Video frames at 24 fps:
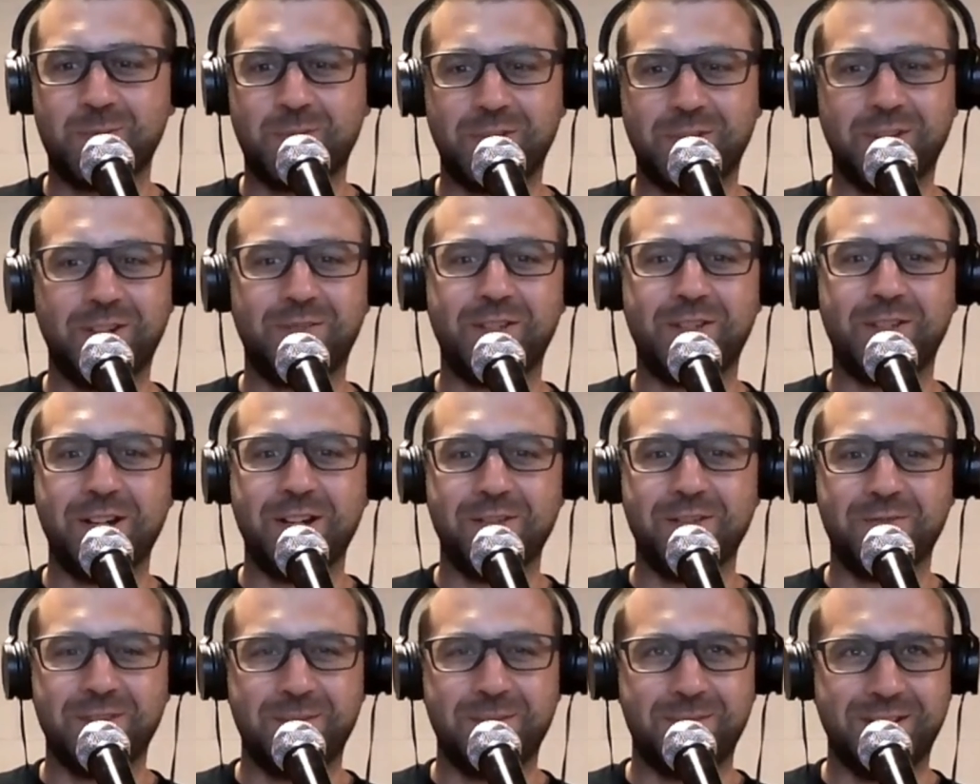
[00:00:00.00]
We'd love to
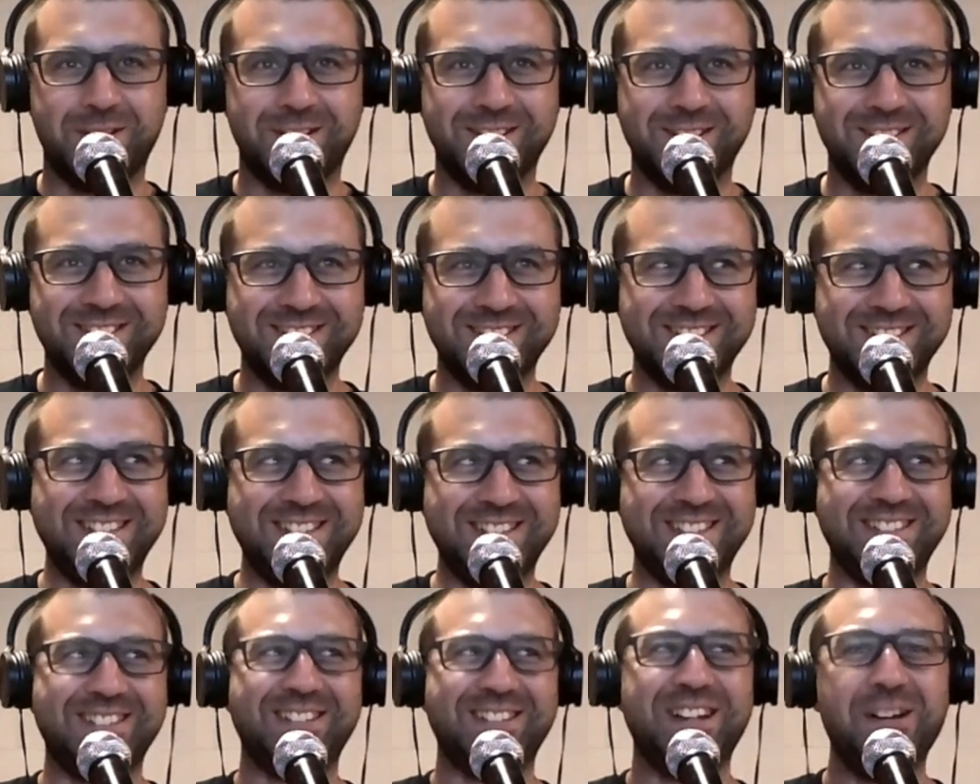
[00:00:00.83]
hear from you.
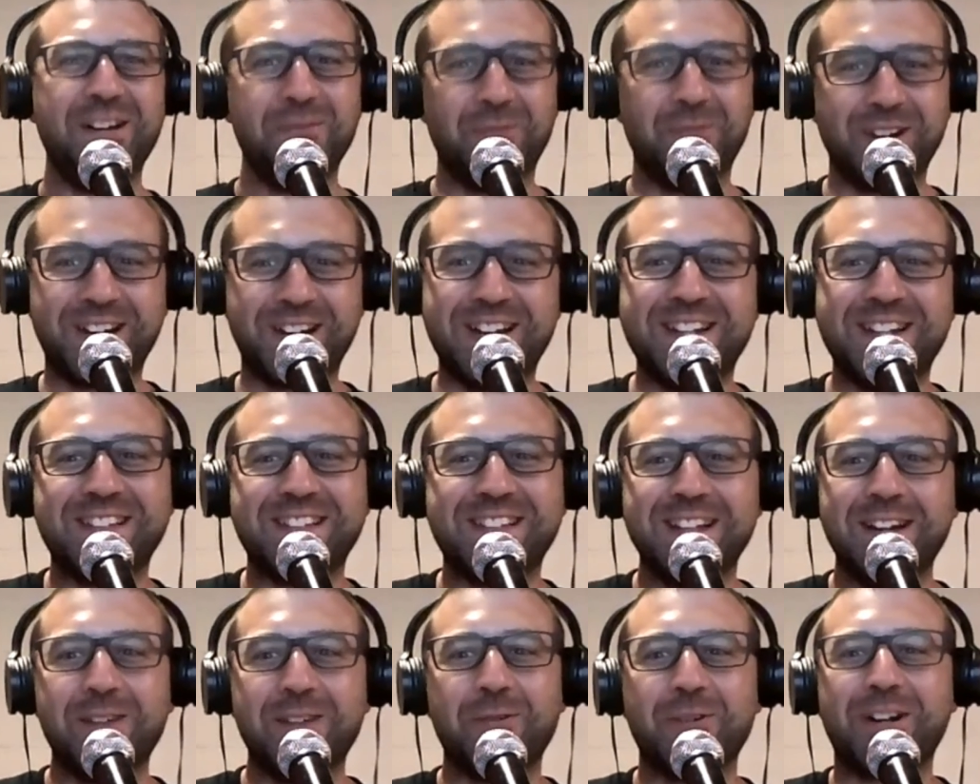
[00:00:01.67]
We're getting
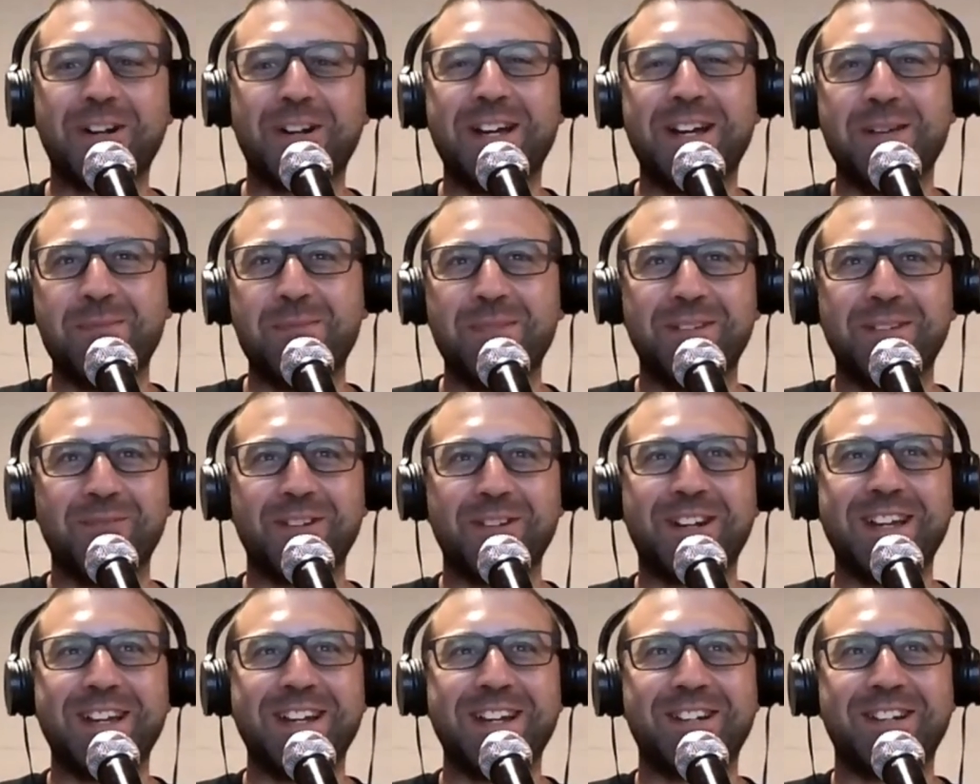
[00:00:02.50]

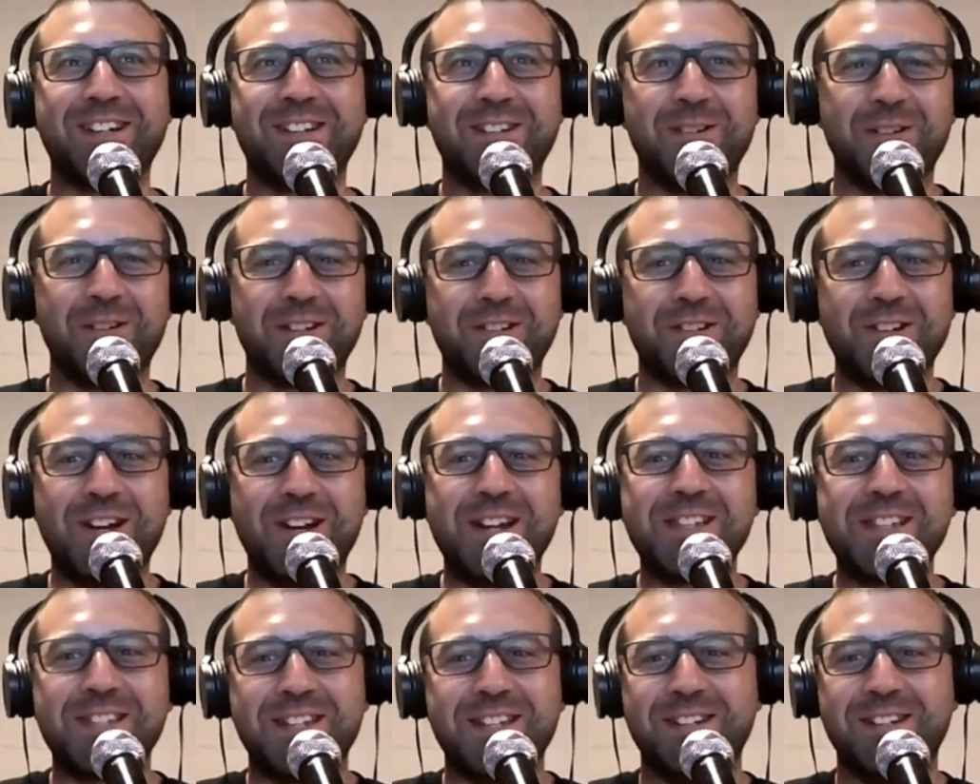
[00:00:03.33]
going
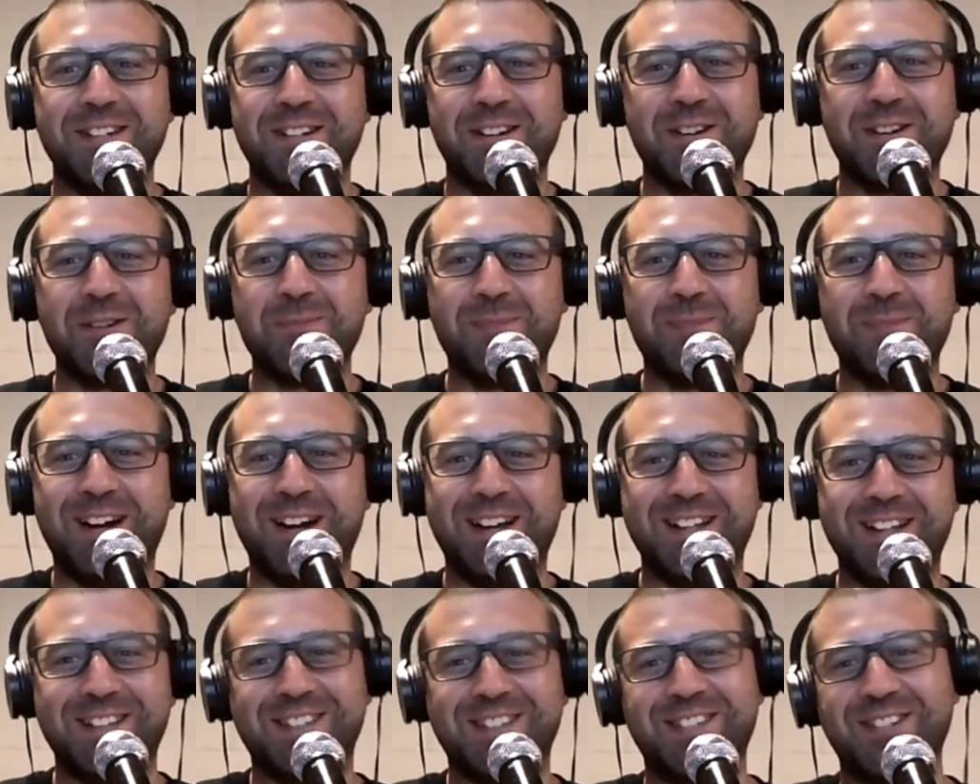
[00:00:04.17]
crazy in our own
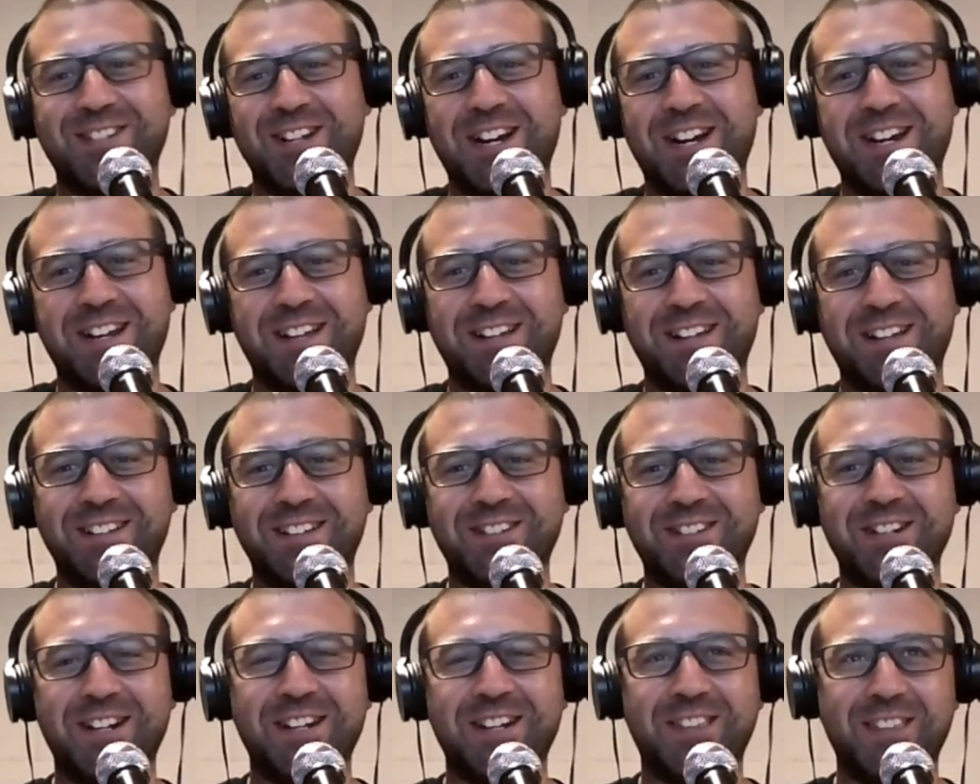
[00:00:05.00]
minds trying
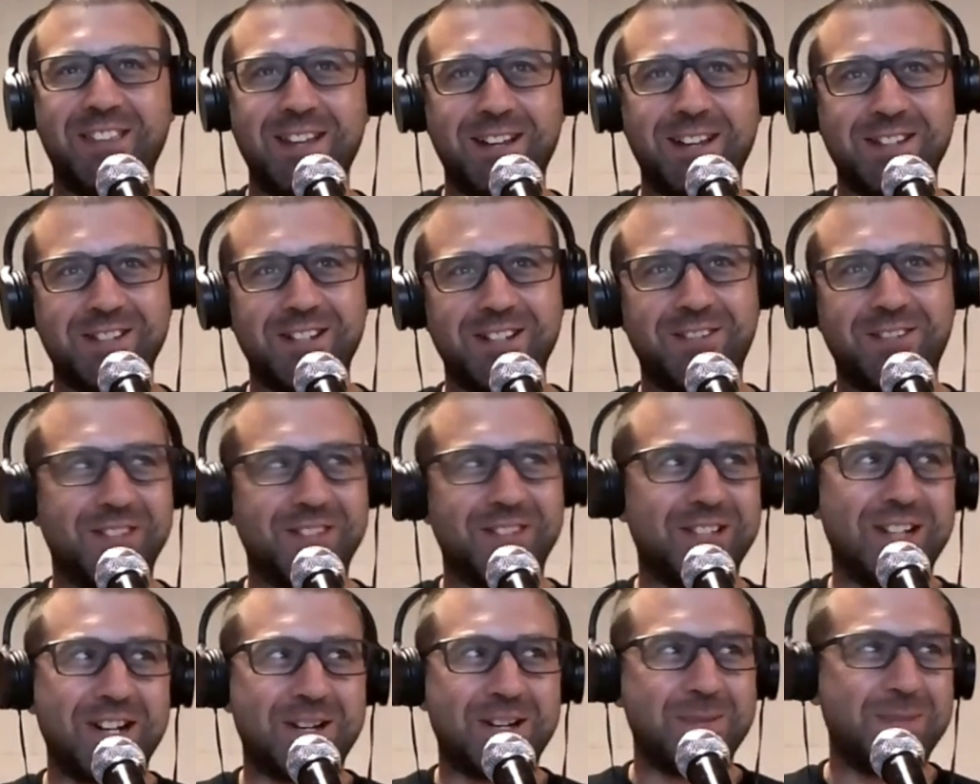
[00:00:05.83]
to think of stuff to
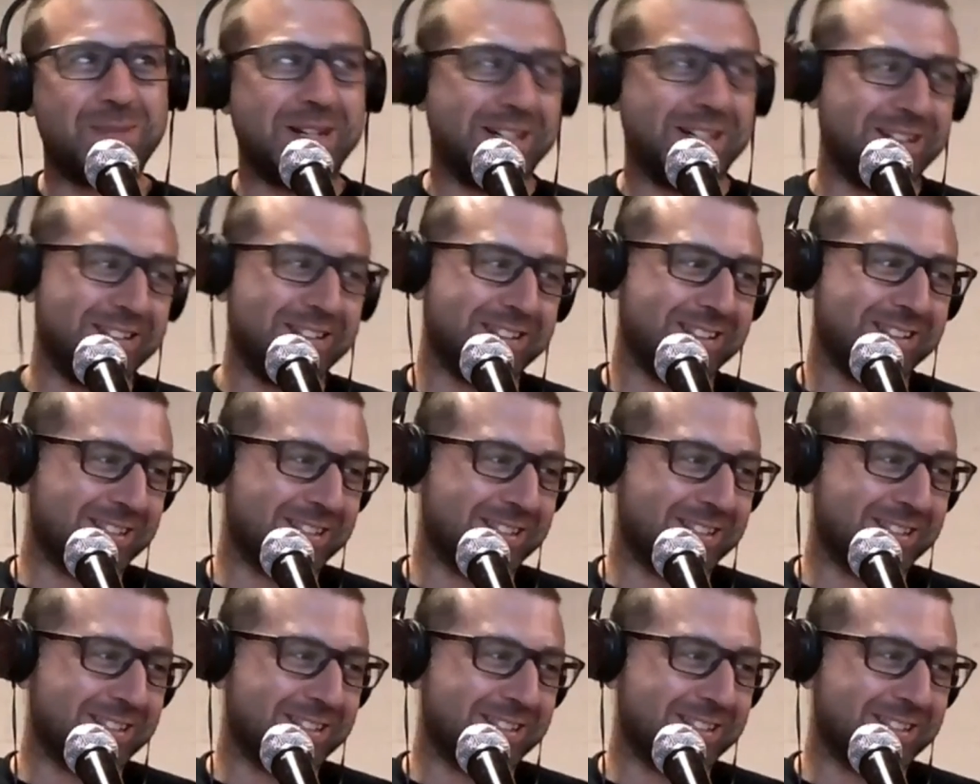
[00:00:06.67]
talk about.